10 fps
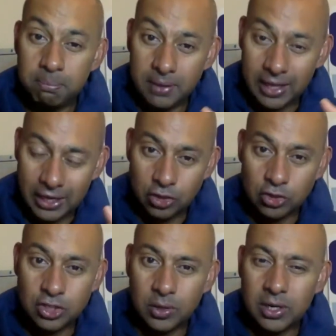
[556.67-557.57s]
get
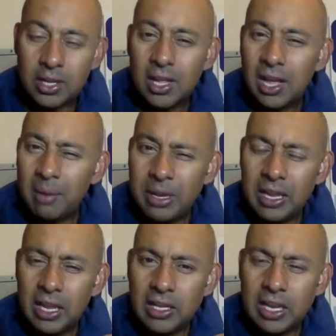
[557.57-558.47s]
used to it. I mean,
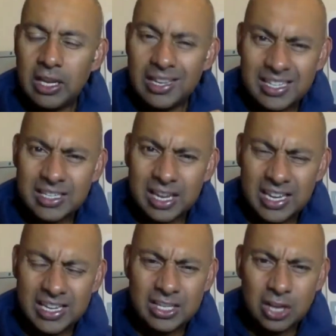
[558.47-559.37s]
it
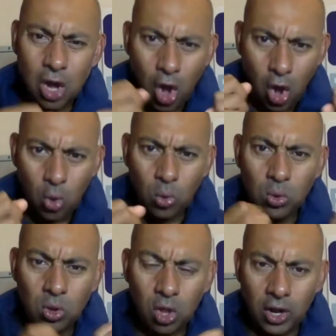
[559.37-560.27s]
isn't a whole
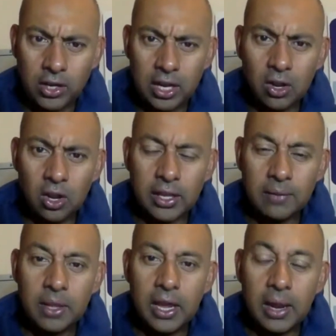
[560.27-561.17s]
lot,
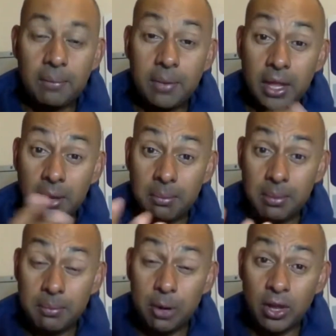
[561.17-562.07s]
it'll be
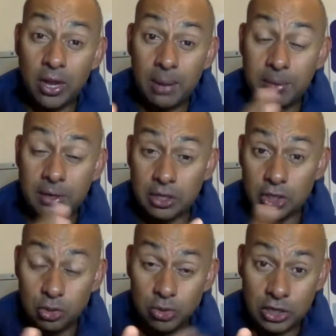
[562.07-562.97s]
broken up into
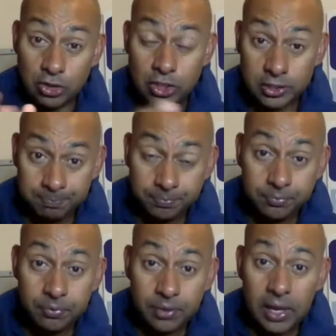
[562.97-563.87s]
2 sessions.
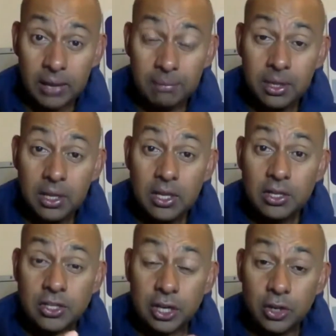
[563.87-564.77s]

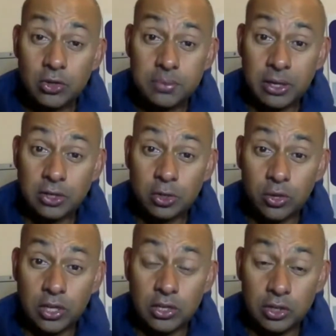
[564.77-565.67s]
So just make
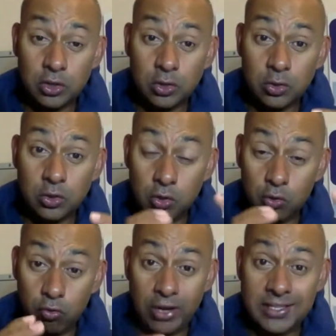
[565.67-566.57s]
sure that
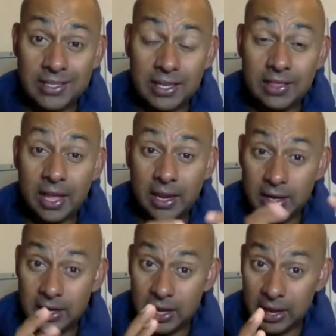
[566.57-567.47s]
you rest in that